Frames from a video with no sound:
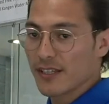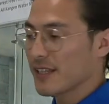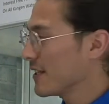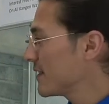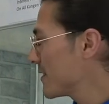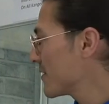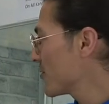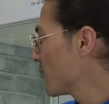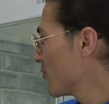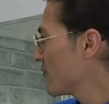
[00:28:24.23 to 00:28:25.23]
This
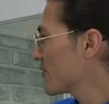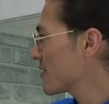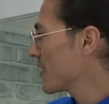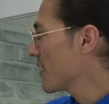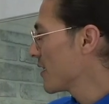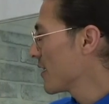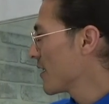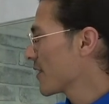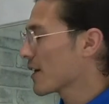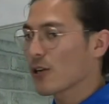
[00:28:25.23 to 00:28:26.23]
removes
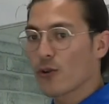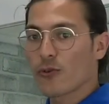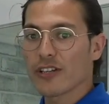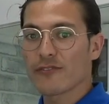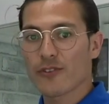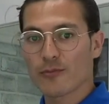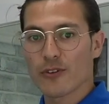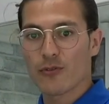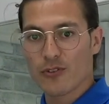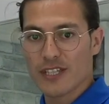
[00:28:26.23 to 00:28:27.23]
the chlorine from
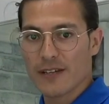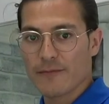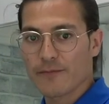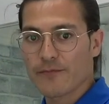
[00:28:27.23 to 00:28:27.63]
your water.